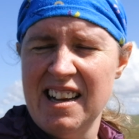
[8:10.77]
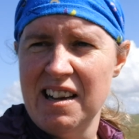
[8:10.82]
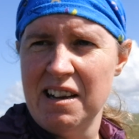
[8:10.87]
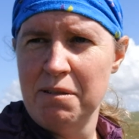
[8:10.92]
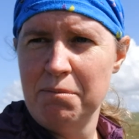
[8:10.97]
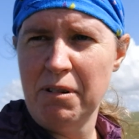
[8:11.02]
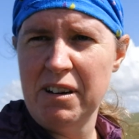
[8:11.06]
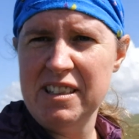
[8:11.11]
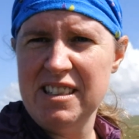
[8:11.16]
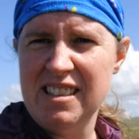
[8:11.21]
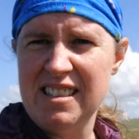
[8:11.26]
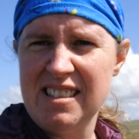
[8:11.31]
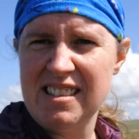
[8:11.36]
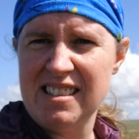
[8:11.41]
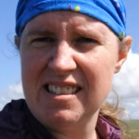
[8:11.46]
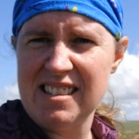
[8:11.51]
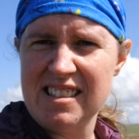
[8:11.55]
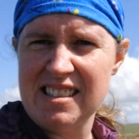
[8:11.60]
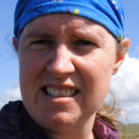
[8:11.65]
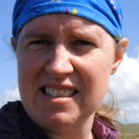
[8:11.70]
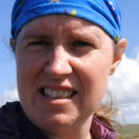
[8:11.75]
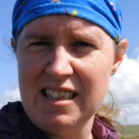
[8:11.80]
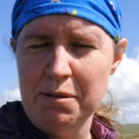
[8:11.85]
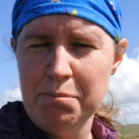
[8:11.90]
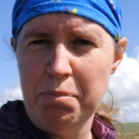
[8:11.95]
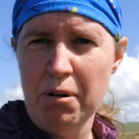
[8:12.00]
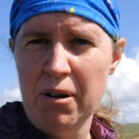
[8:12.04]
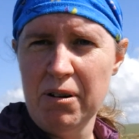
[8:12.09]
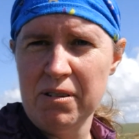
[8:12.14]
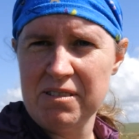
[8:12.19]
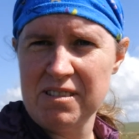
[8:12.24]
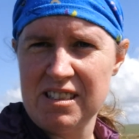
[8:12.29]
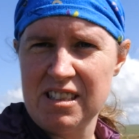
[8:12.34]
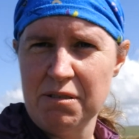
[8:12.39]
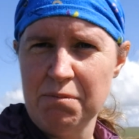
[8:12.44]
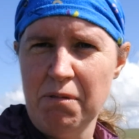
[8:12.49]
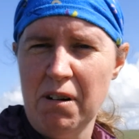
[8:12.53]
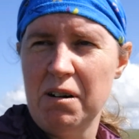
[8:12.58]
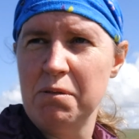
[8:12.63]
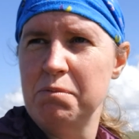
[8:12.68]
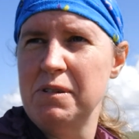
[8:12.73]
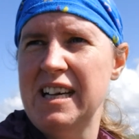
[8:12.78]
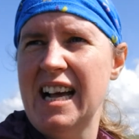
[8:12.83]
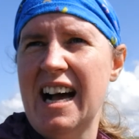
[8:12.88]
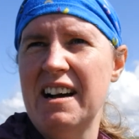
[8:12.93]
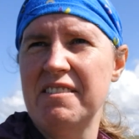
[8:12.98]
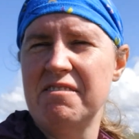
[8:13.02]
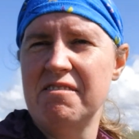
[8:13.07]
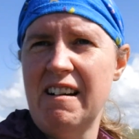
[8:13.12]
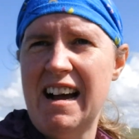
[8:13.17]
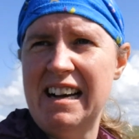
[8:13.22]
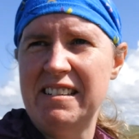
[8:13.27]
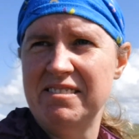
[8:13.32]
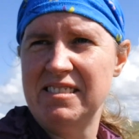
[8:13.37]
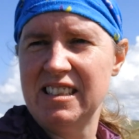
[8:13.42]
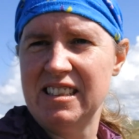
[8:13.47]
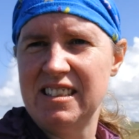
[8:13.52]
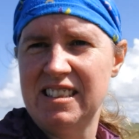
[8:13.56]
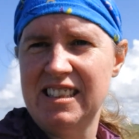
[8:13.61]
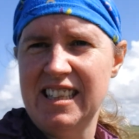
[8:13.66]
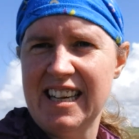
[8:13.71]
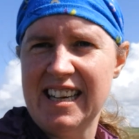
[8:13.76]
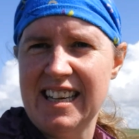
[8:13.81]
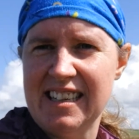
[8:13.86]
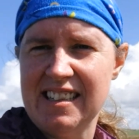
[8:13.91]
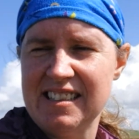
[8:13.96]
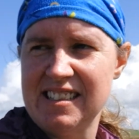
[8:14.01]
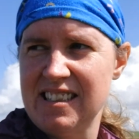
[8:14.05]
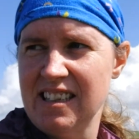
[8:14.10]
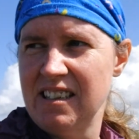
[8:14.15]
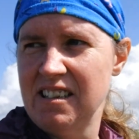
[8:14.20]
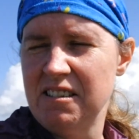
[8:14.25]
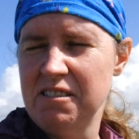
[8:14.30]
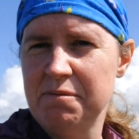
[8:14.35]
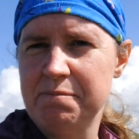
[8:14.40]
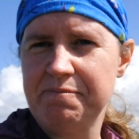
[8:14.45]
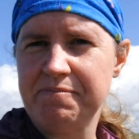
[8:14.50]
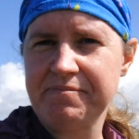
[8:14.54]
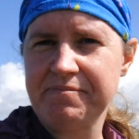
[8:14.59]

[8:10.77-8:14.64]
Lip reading: what the importance of what we have around us here. So